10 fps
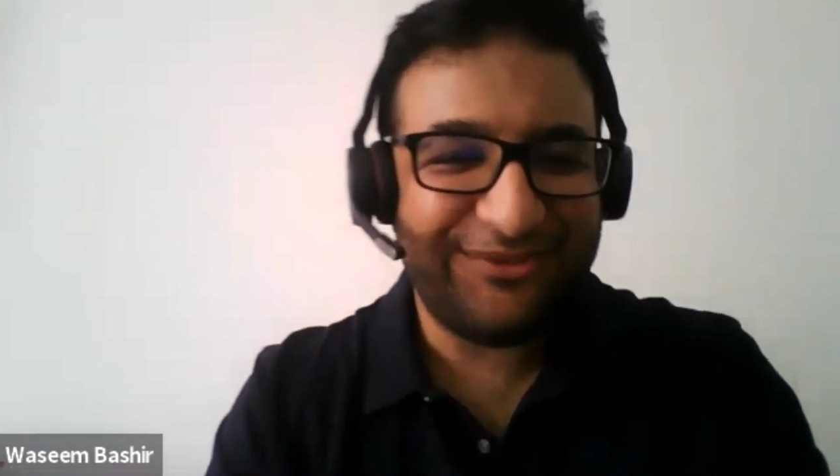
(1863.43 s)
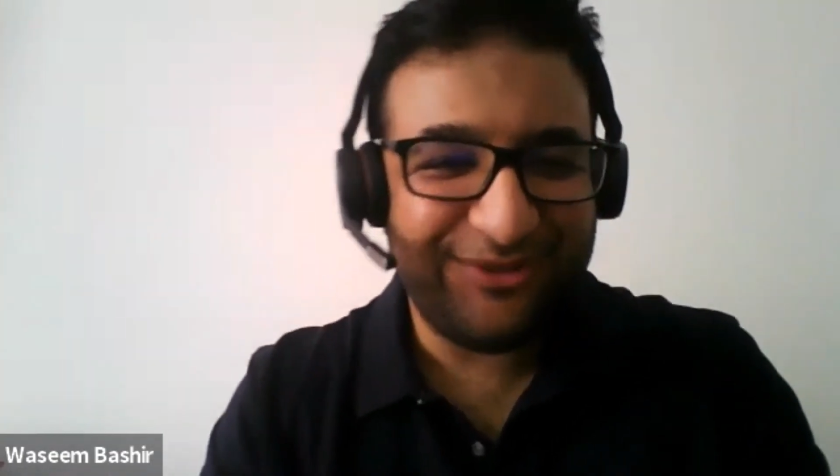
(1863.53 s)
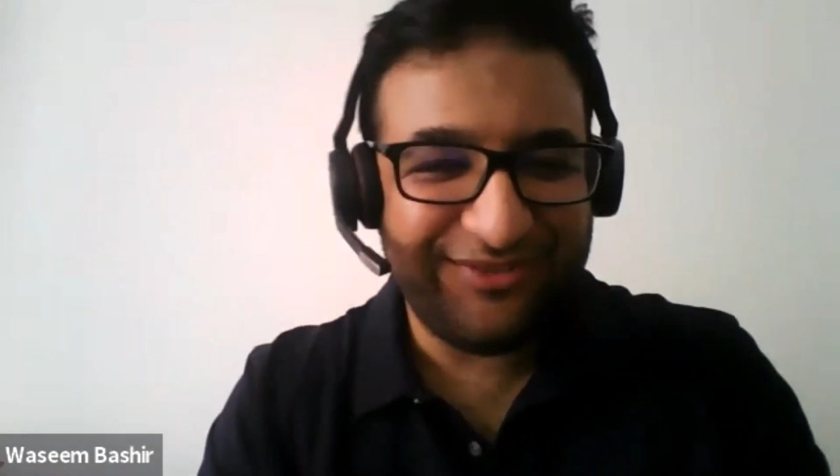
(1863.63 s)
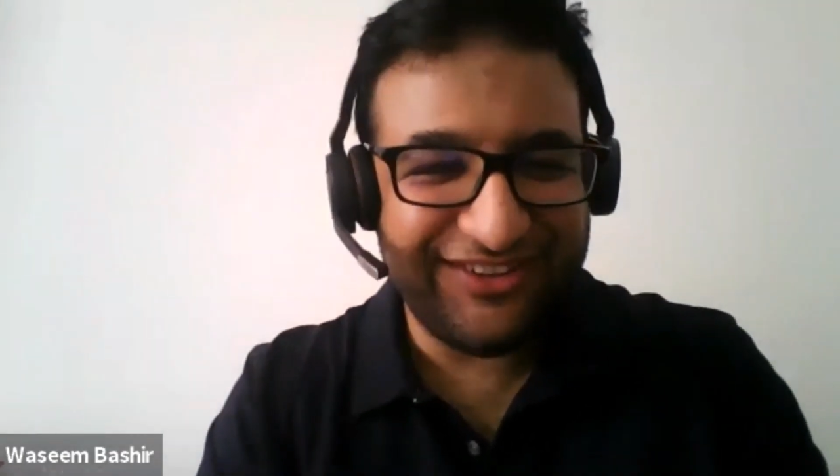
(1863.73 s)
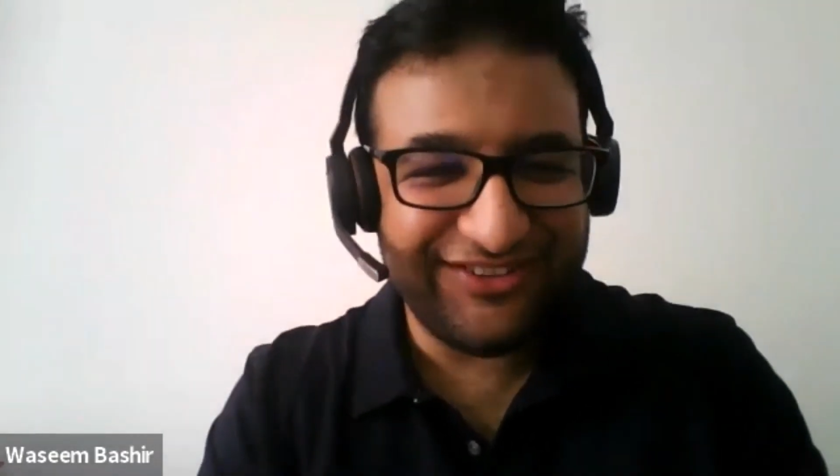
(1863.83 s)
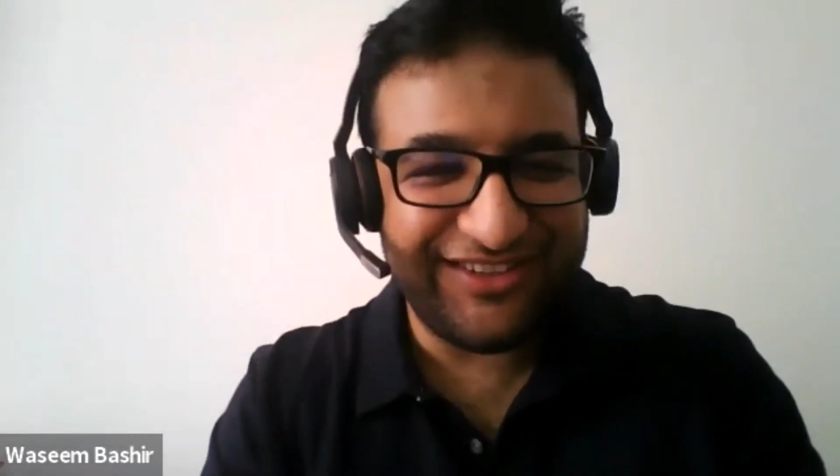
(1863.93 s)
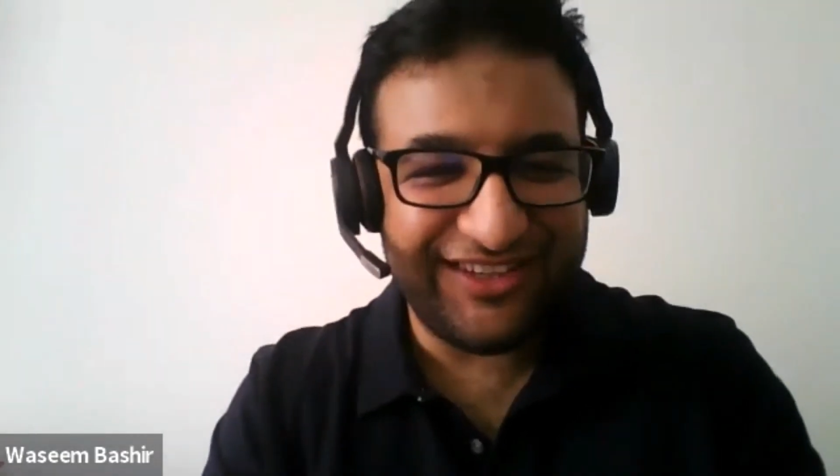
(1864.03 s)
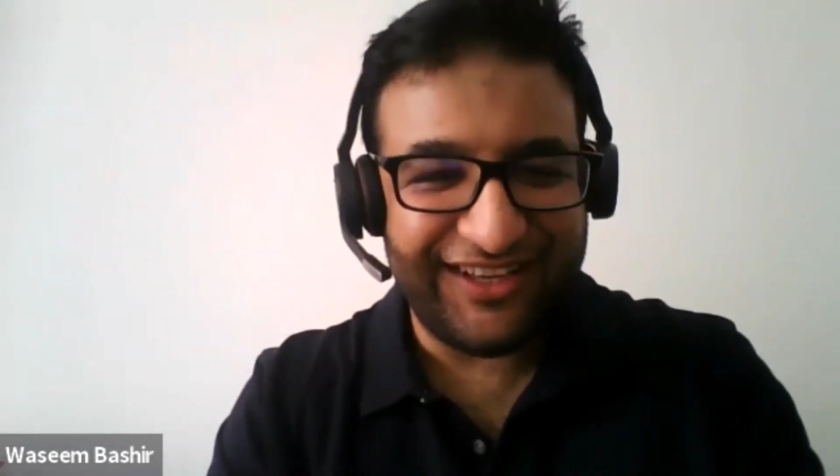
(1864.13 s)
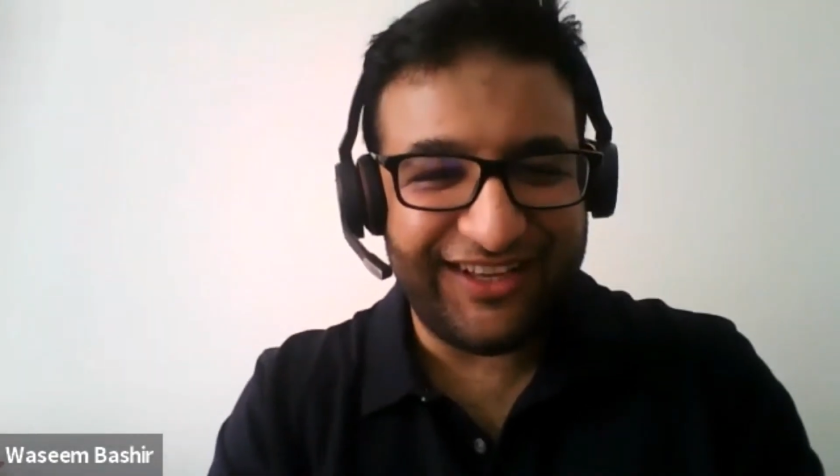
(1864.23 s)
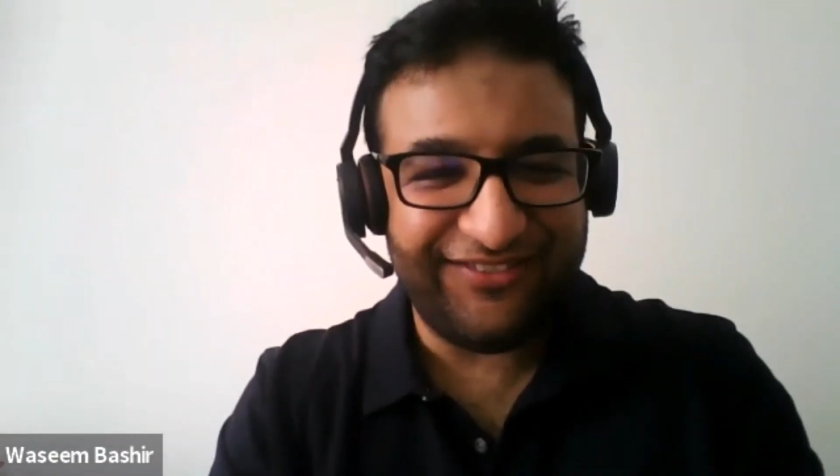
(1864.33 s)
what we
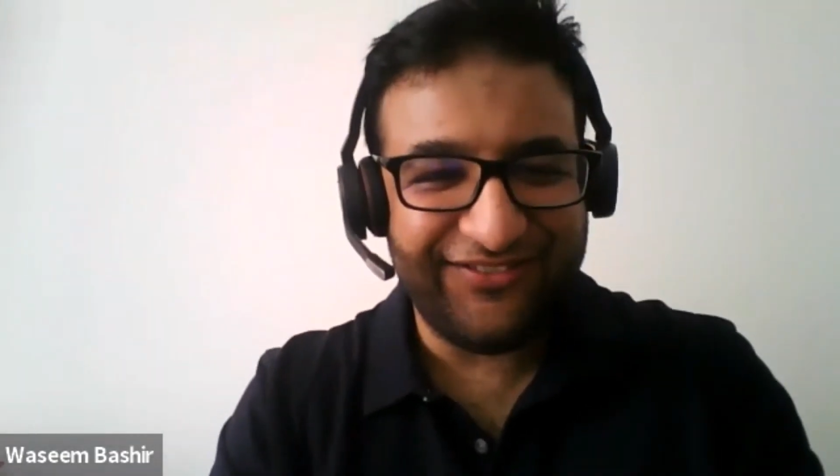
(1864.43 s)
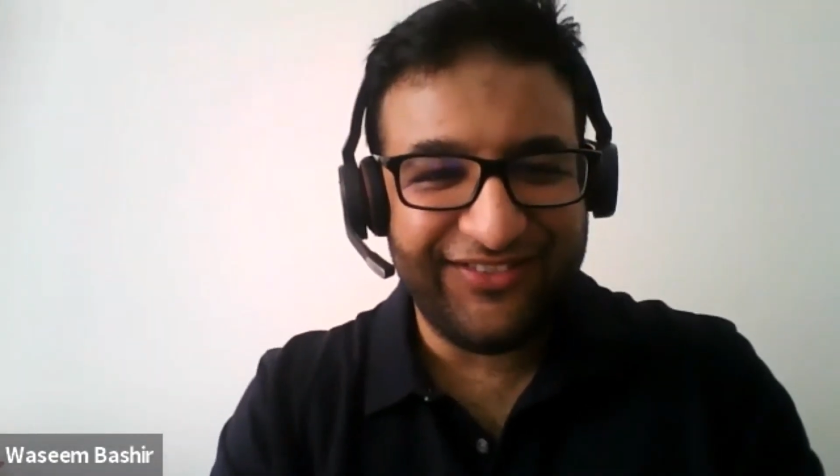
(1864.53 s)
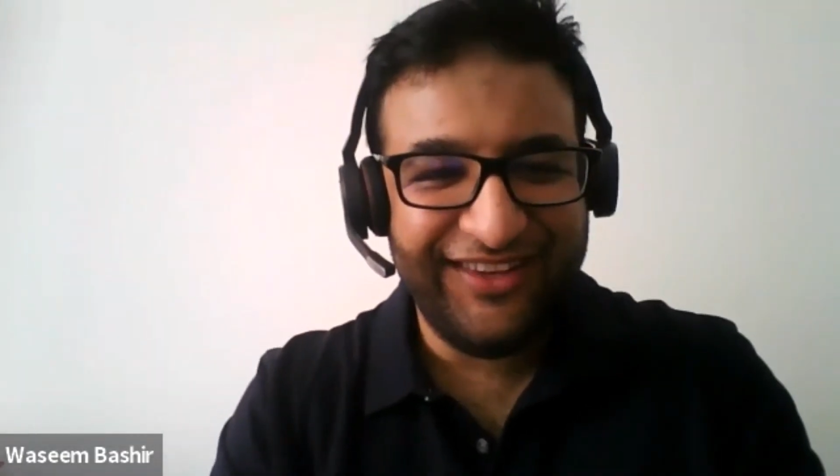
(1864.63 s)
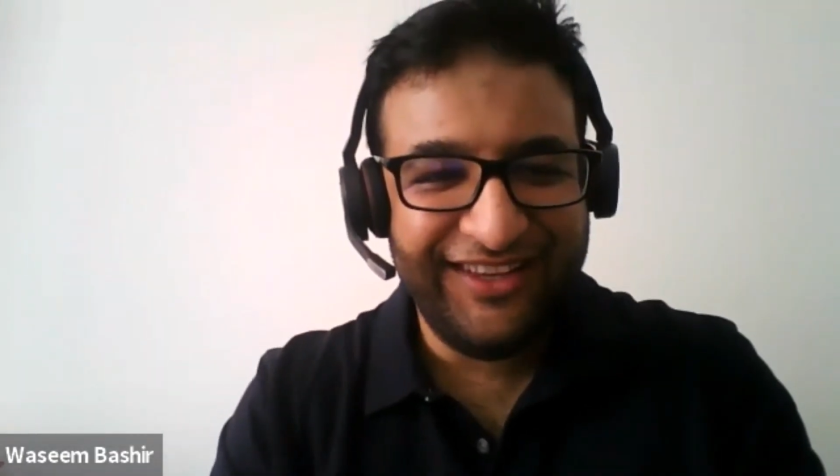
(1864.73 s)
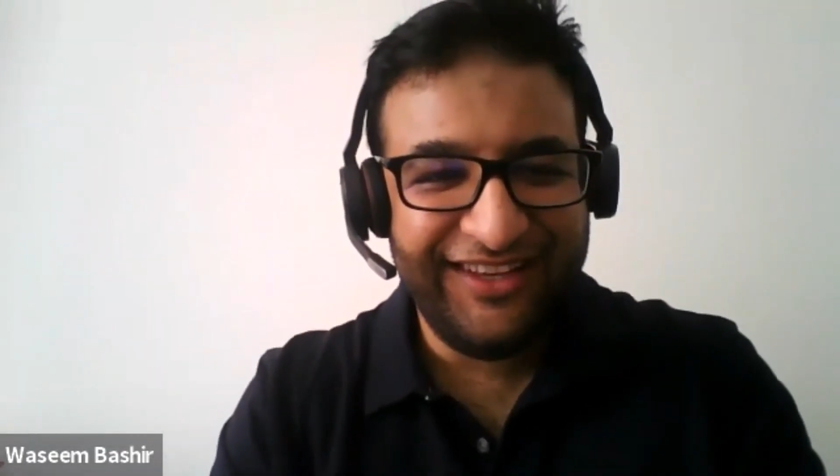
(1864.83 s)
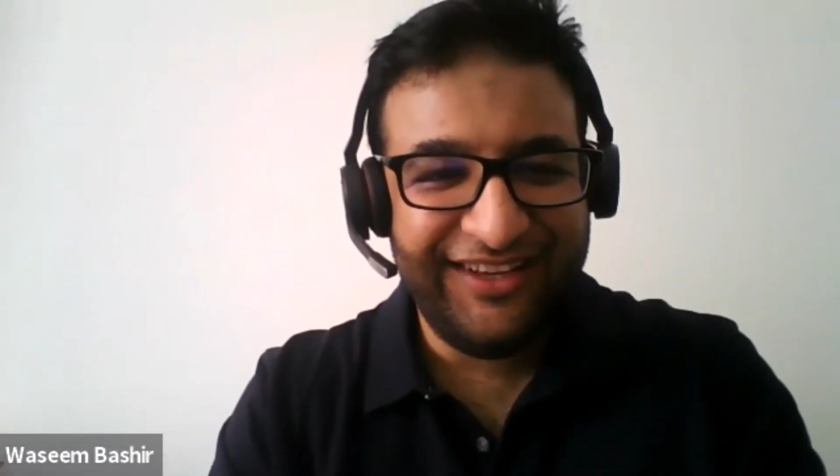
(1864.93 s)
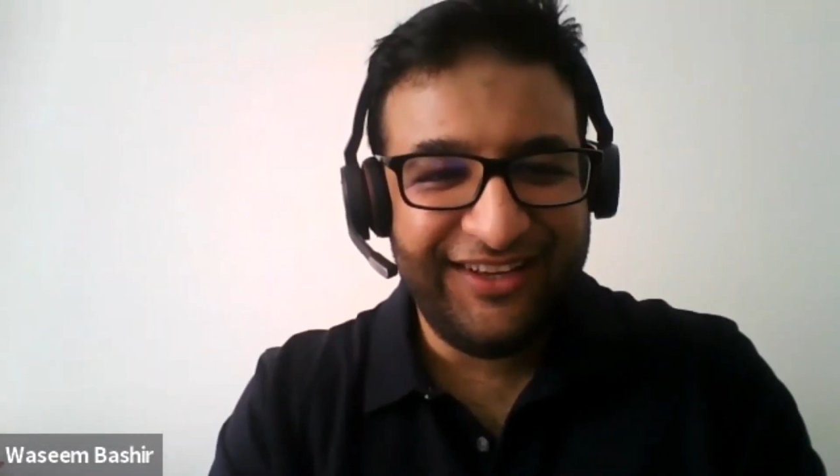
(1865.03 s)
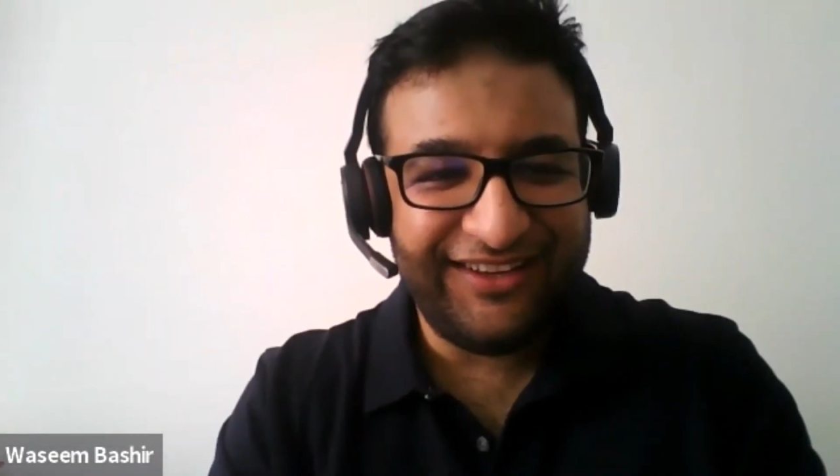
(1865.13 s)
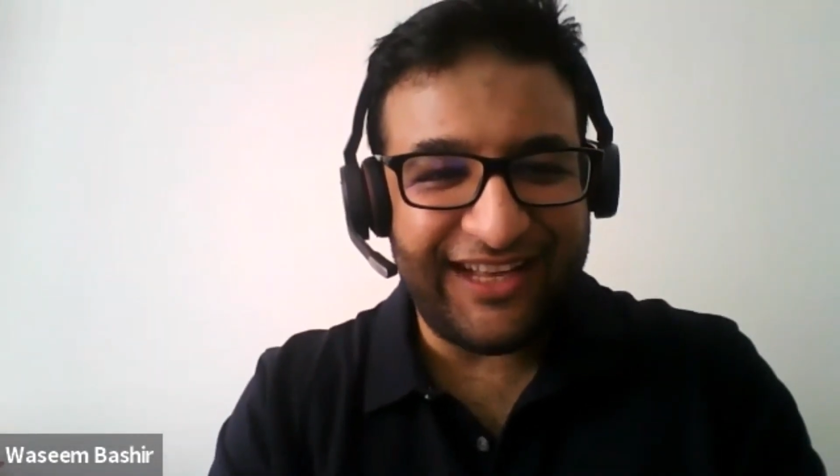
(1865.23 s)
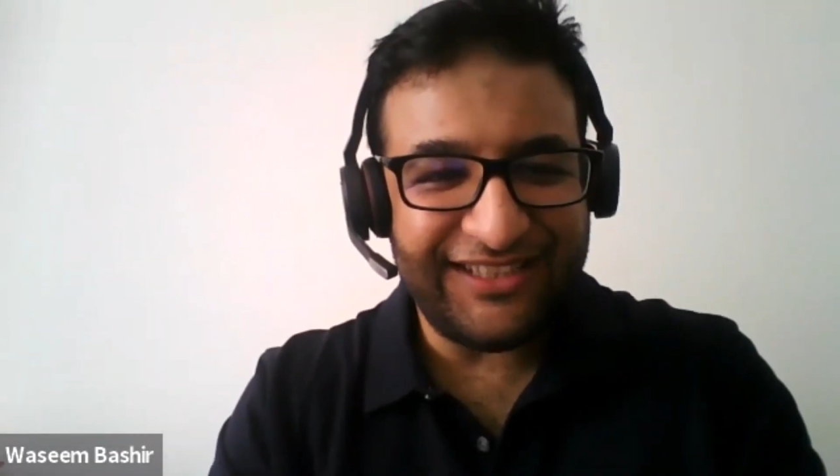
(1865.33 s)
usually
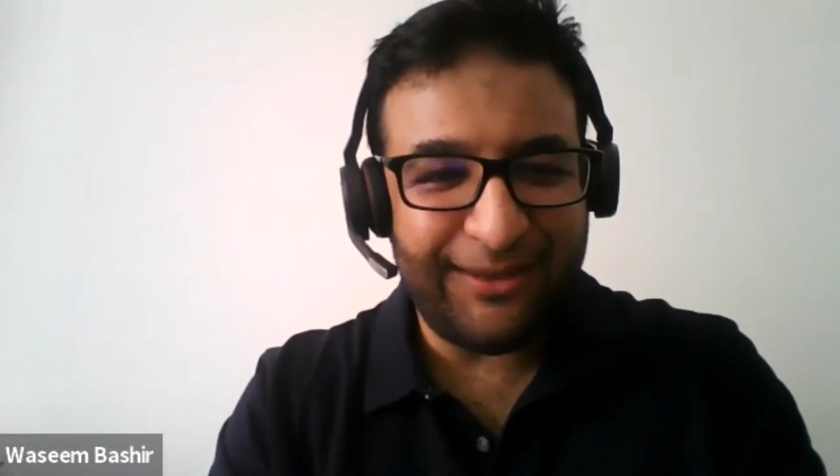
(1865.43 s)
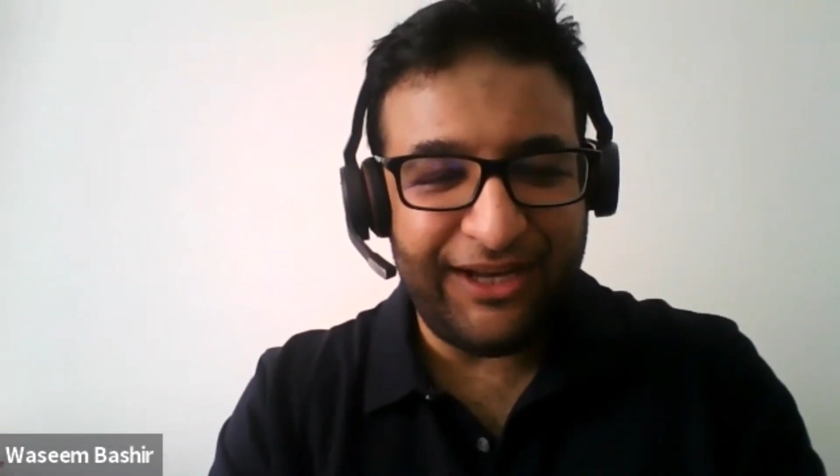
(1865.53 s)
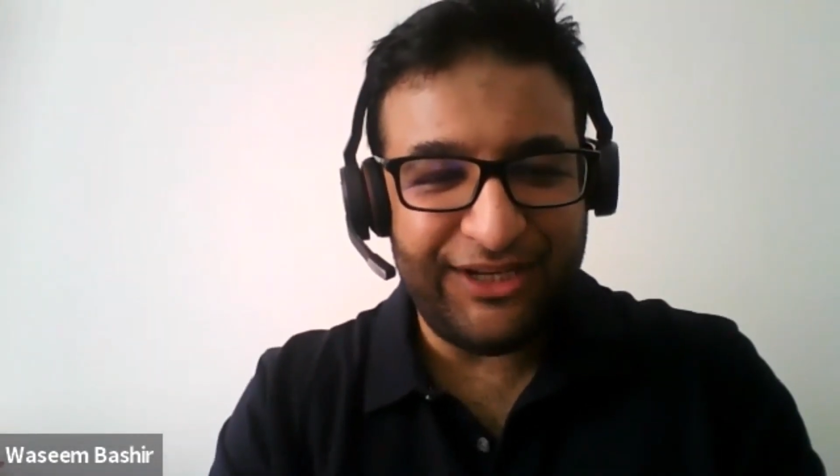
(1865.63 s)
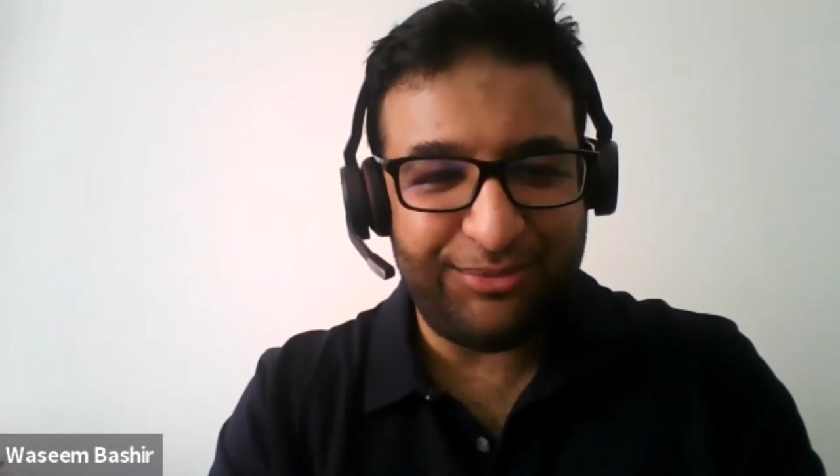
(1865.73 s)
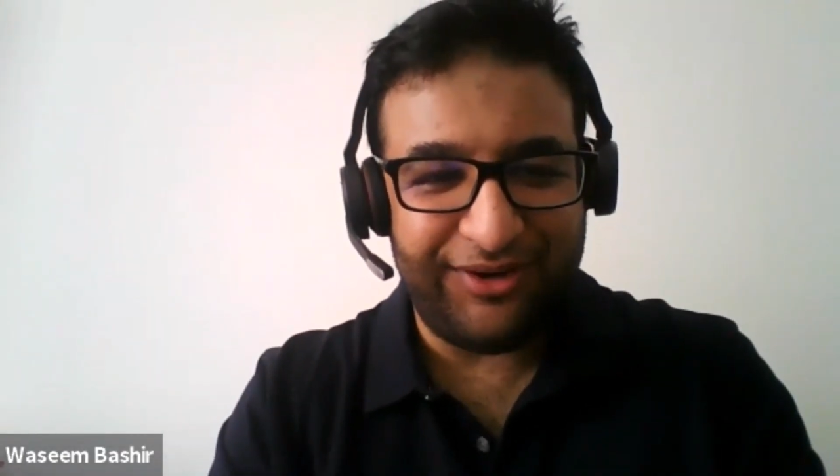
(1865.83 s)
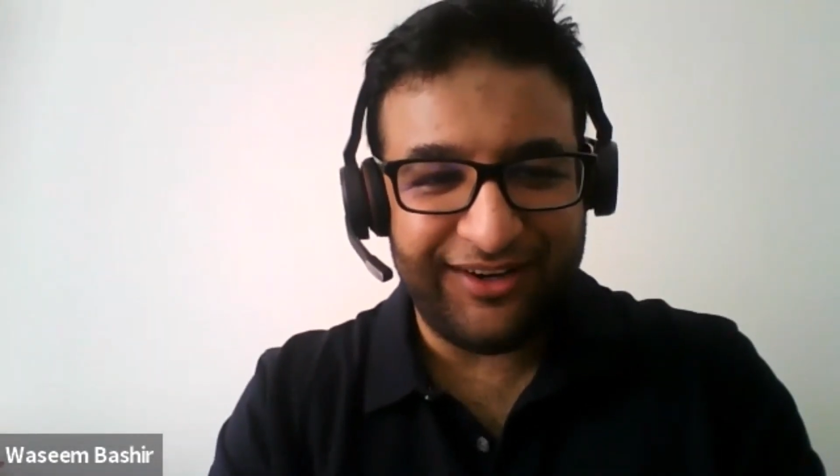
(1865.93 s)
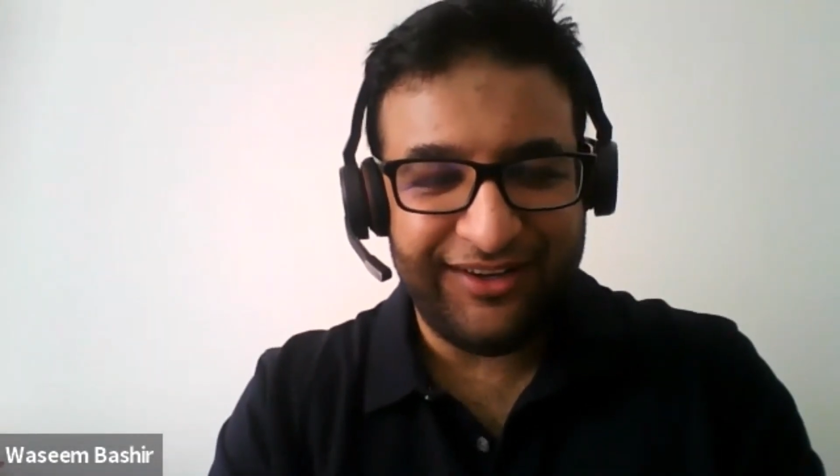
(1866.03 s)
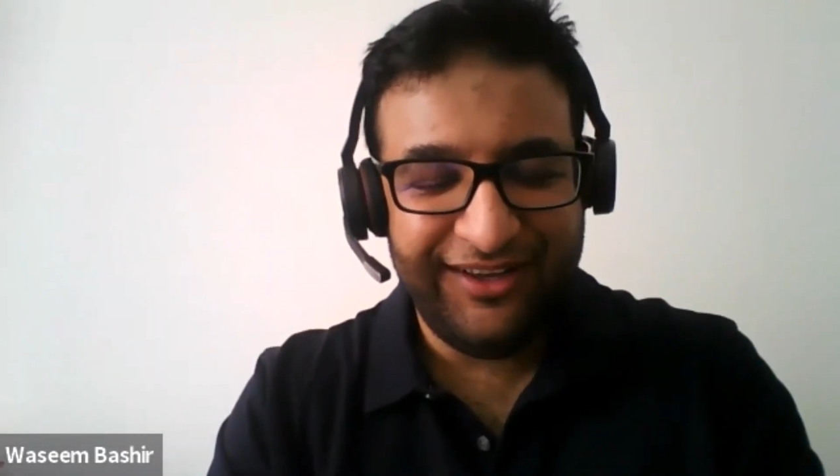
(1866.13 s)
that's our benchmark.